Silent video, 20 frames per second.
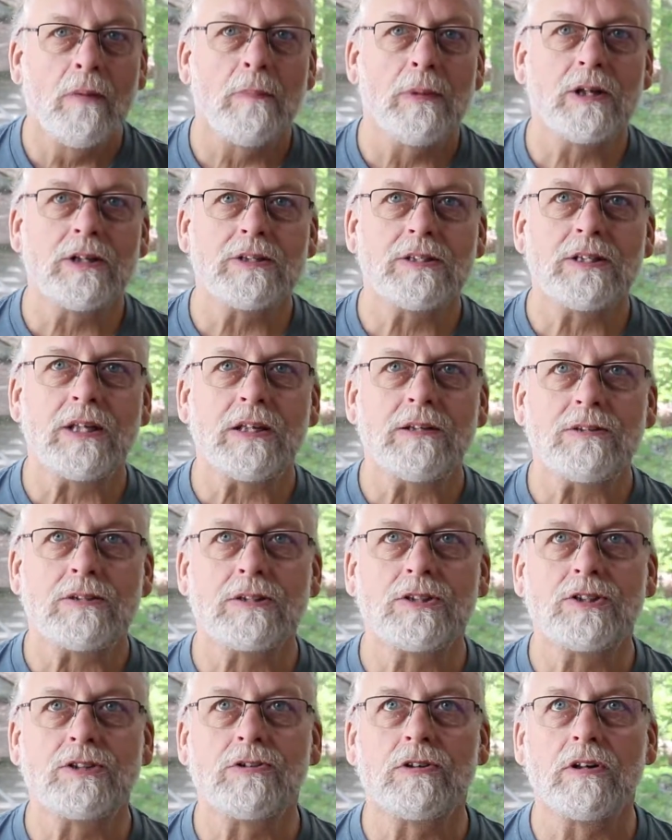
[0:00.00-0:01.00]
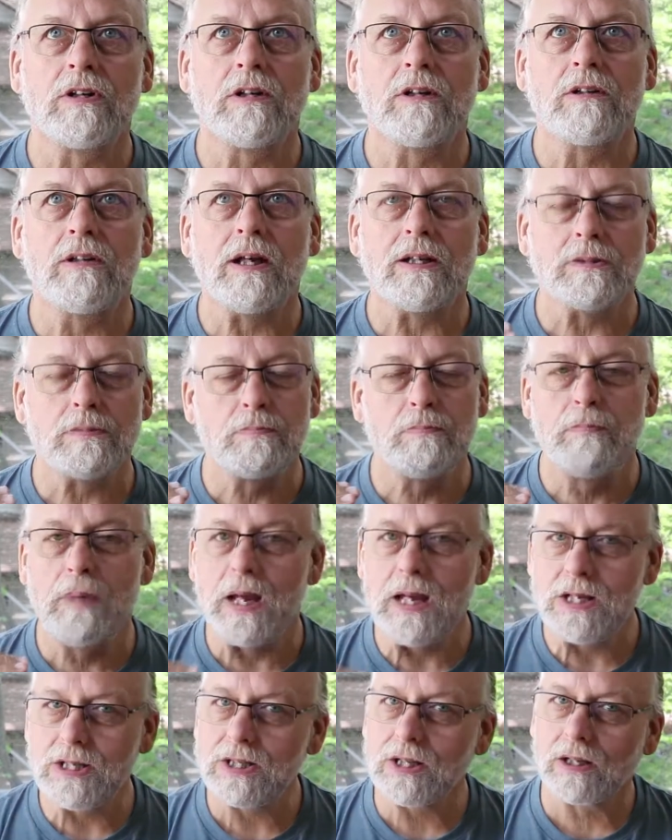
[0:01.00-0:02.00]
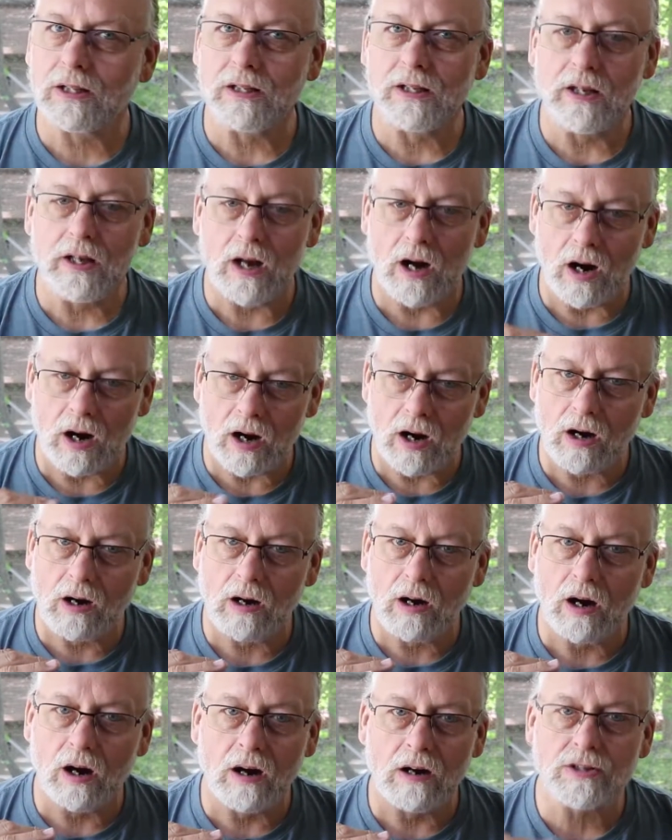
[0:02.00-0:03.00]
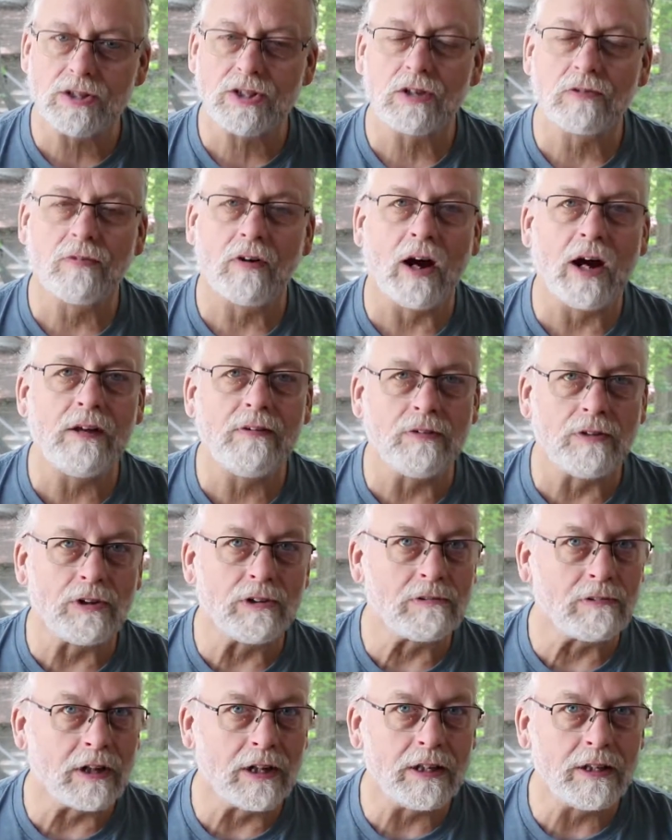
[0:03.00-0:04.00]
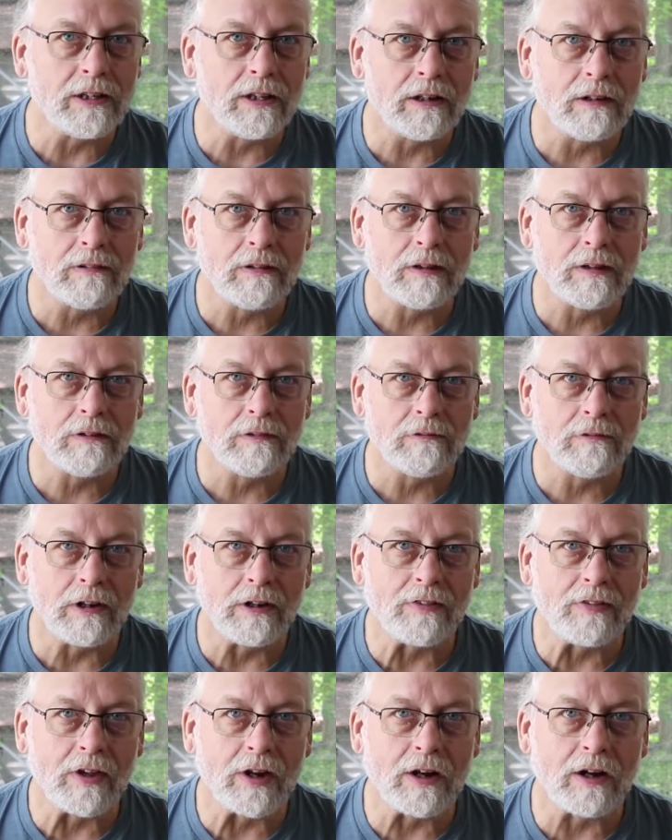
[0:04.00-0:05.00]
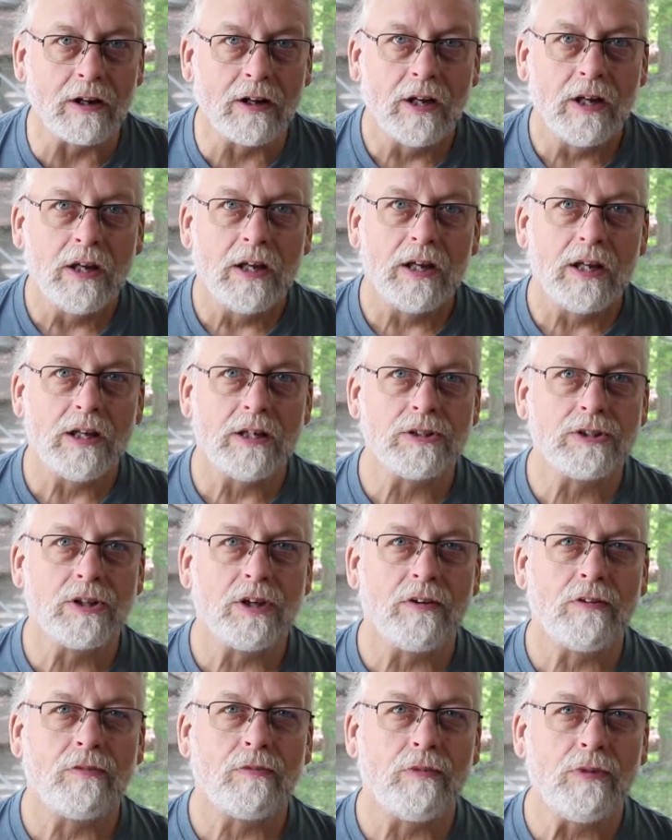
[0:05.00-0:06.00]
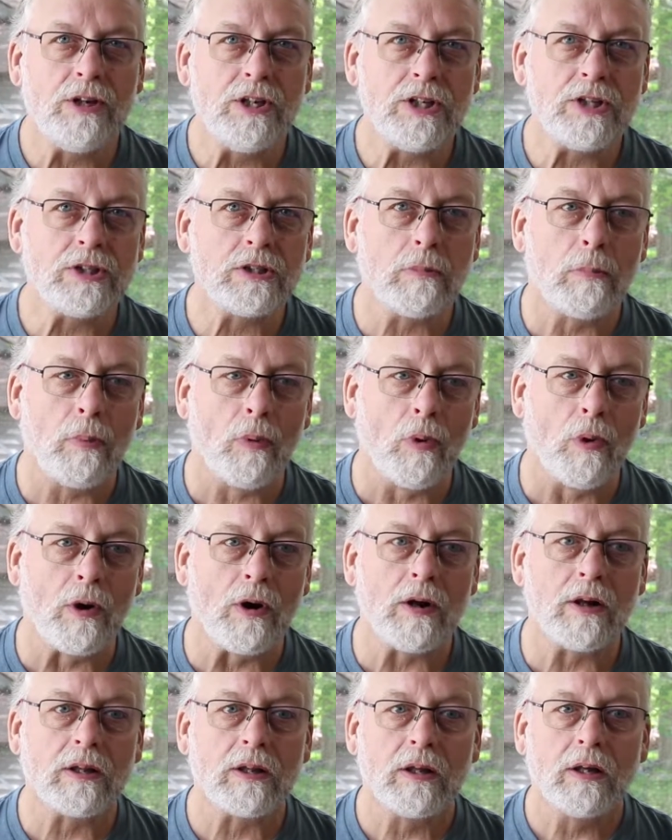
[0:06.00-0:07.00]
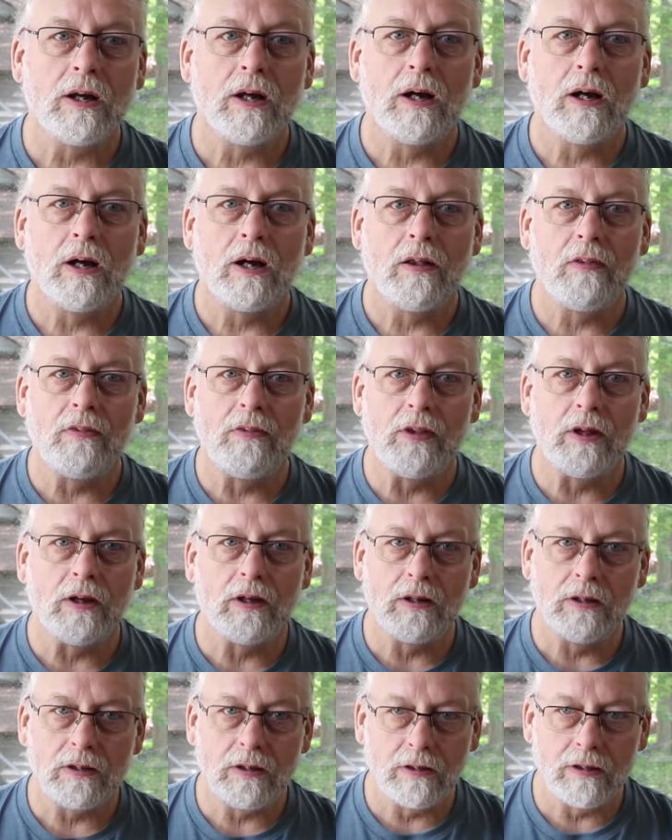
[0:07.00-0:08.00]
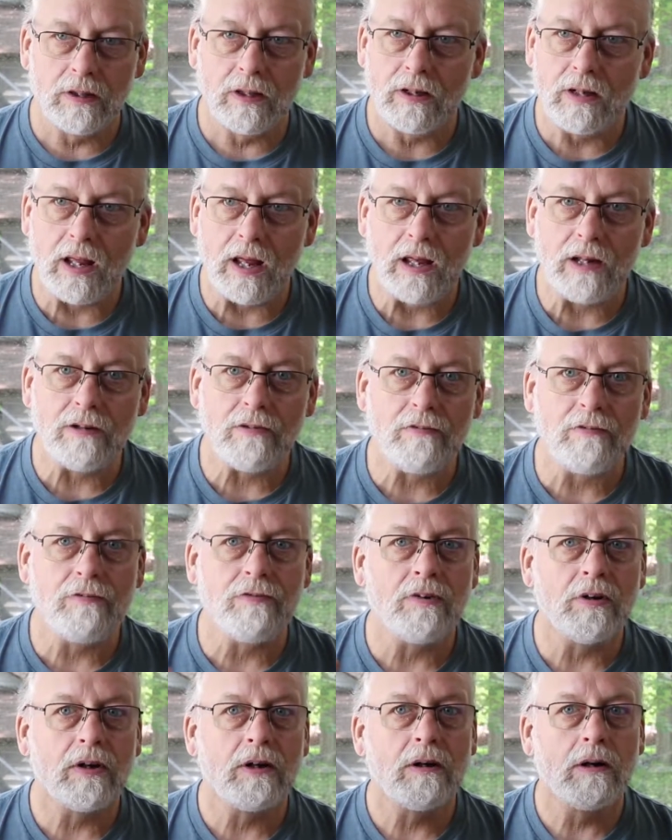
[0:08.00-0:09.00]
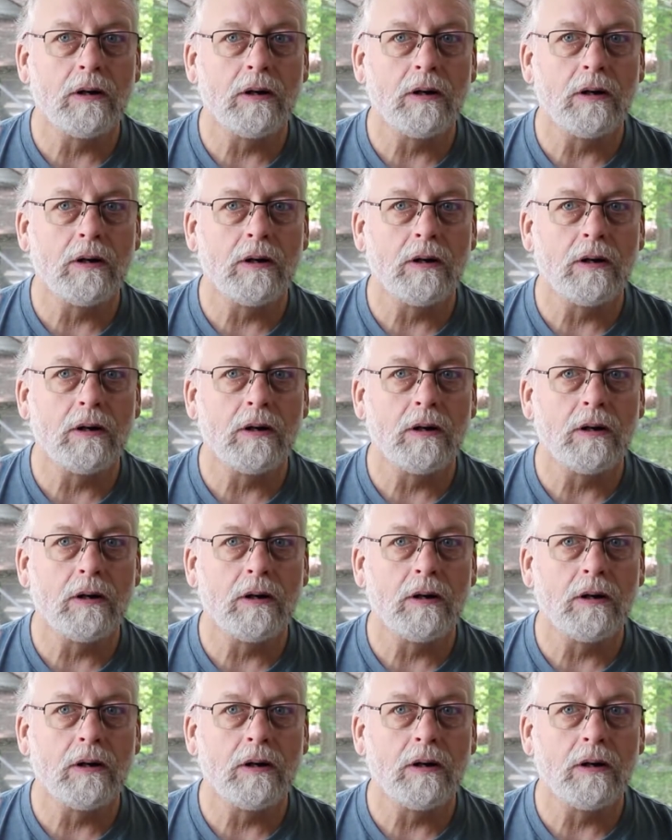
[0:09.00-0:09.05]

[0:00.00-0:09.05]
Because that's basically our survival, right there. Is if we support the native